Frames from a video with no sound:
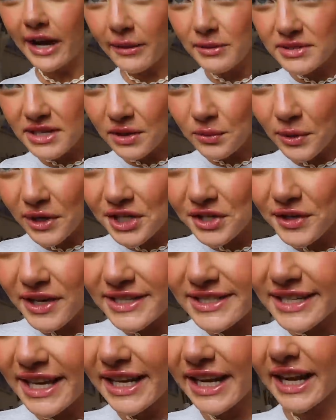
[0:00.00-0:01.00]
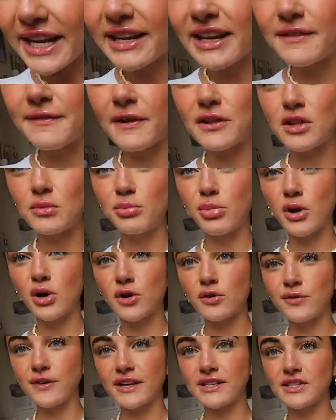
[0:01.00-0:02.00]
and I was like, where do you guys get it? And I found the
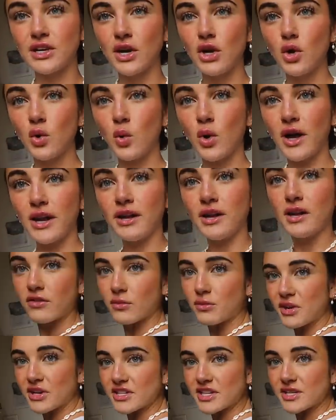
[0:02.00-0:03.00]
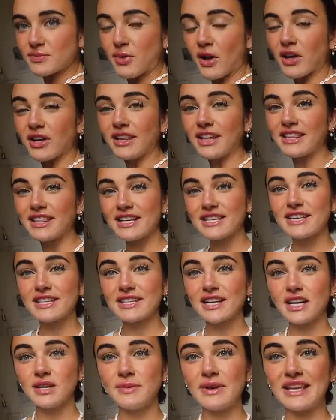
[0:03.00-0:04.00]
perfect one from Princess Polly. Like, this is
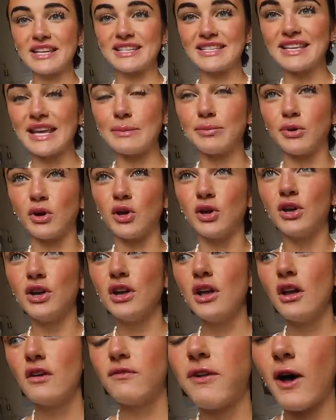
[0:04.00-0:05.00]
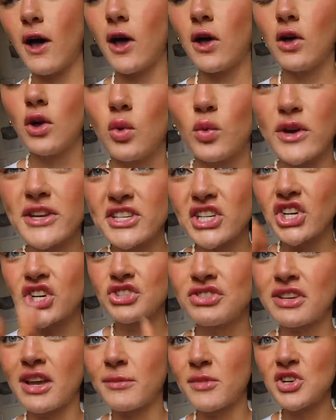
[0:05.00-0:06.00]
gonna be a staple. Fall, winter,
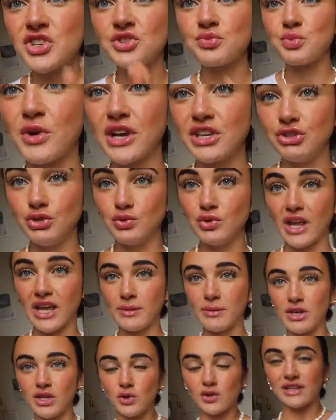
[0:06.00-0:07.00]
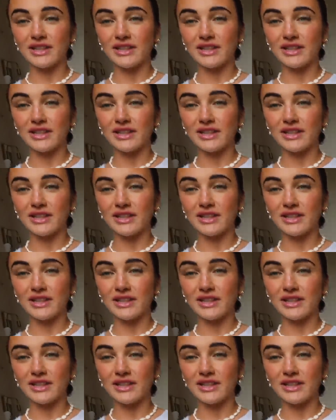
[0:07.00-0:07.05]
summer, spring, you name it, you